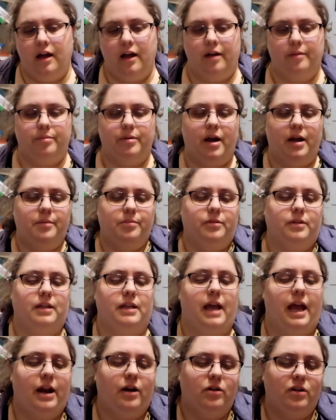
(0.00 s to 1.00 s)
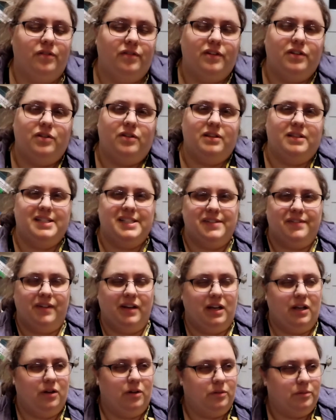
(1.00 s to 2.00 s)
I don't know if I'll do it in this
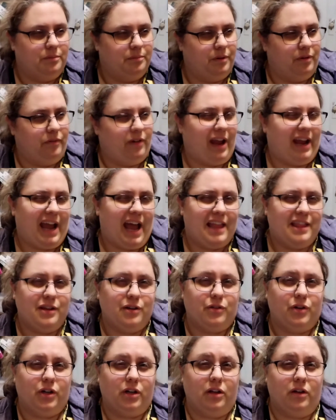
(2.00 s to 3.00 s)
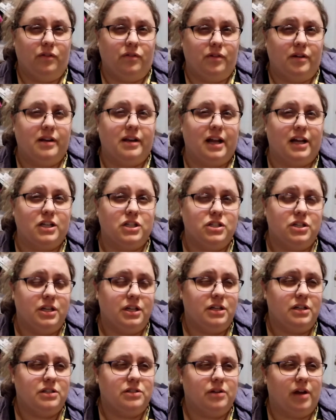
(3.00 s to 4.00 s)
video, but I got the curriculum for next
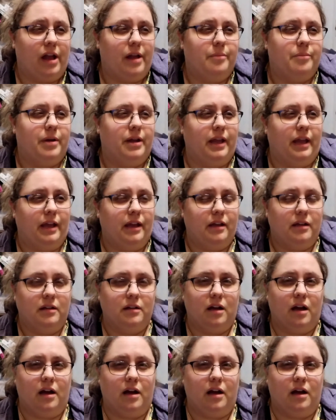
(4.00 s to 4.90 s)
year, so I might